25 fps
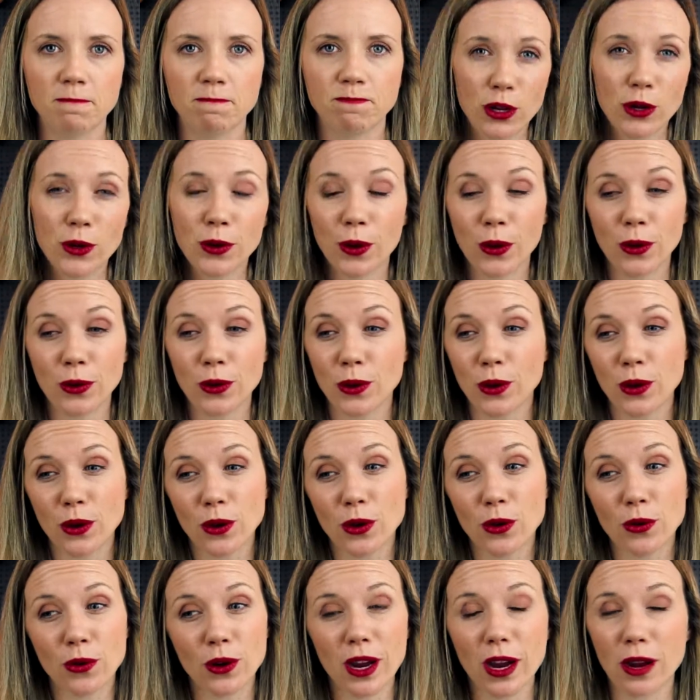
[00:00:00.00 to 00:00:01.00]
You know, you
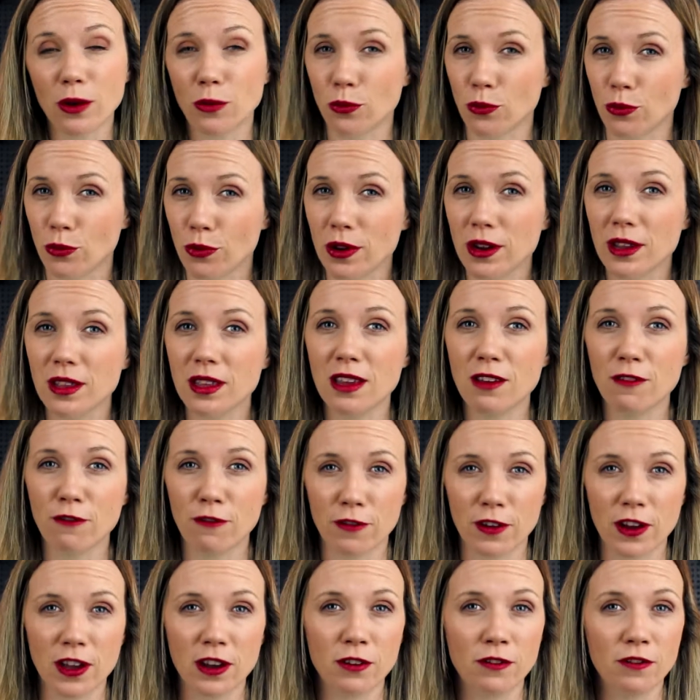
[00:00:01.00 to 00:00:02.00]
could create really
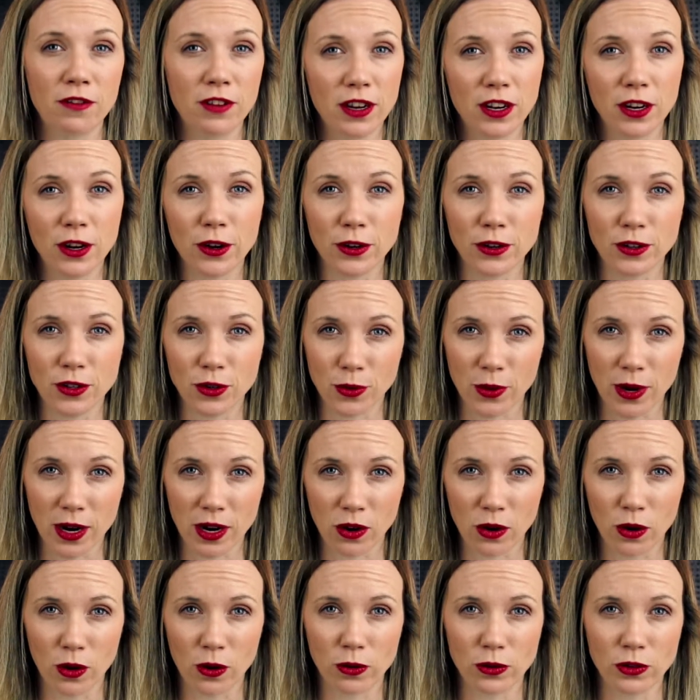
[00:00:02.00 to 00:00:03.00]
fun videos
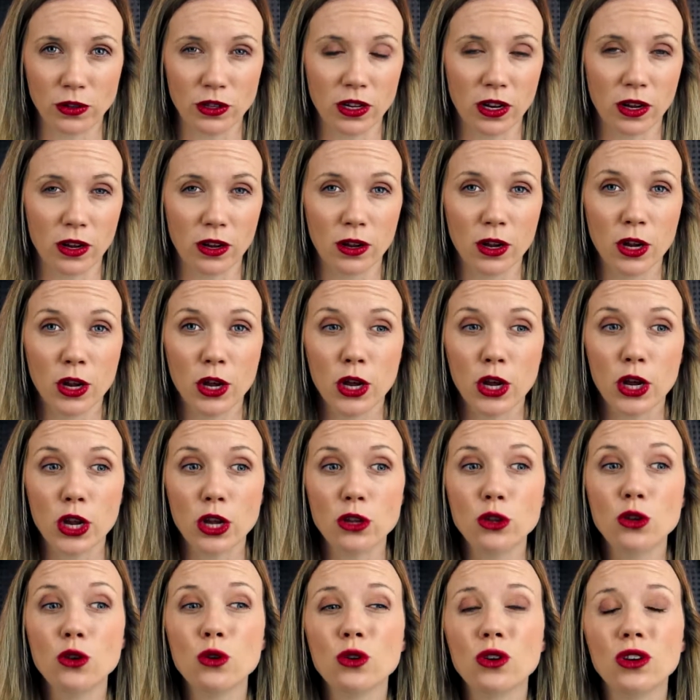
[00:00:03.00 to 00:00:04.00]
around culture,
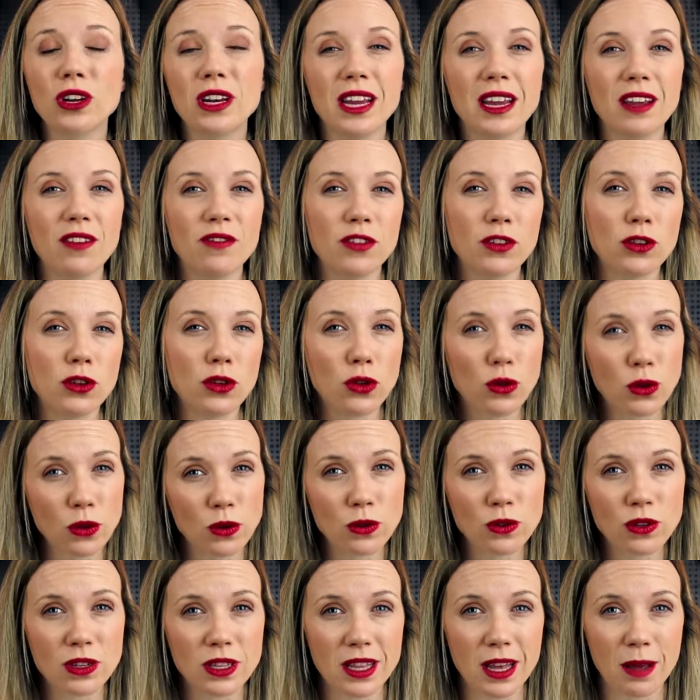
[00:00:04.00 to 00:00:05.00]
and you could even
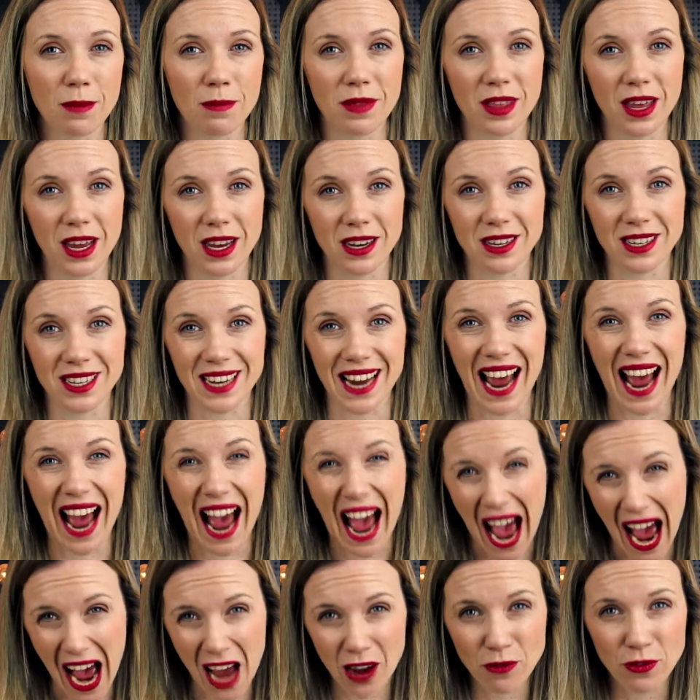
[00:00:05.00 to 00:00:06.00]
use them then to
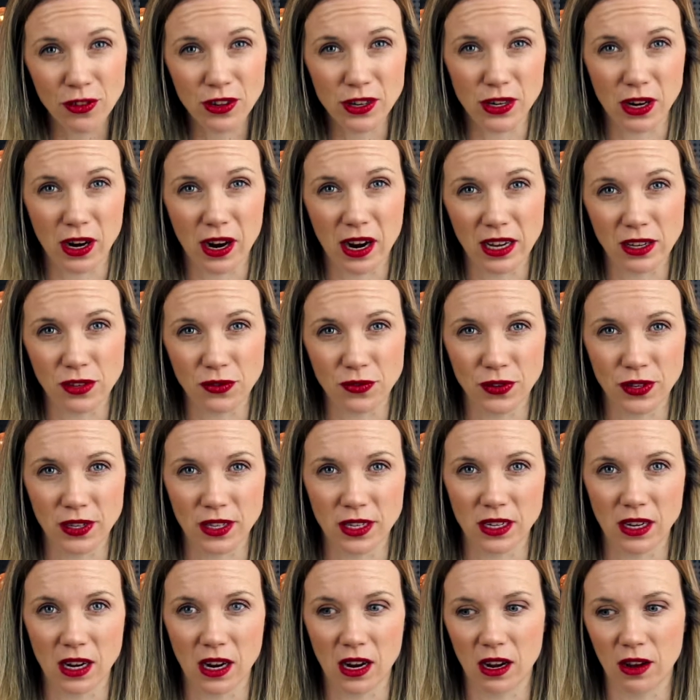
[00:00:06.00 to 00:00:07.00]
advertise for
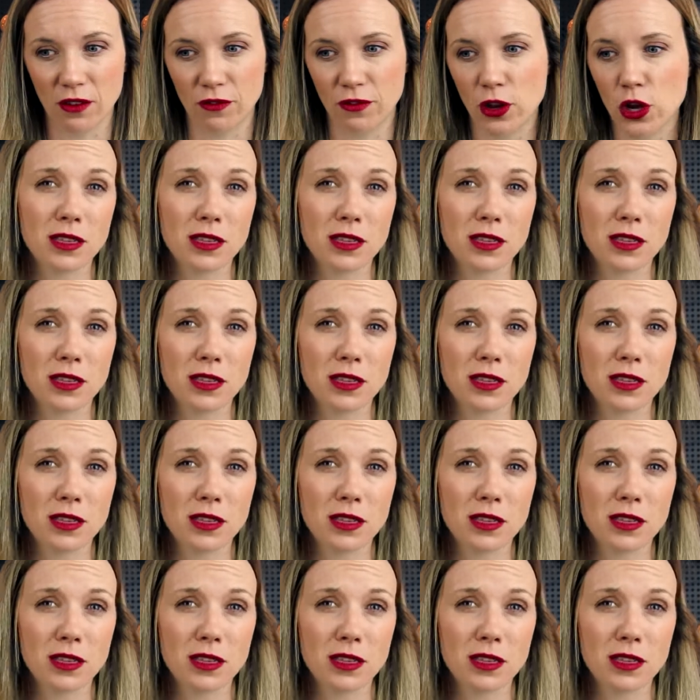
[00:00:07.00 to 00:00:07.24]
staff.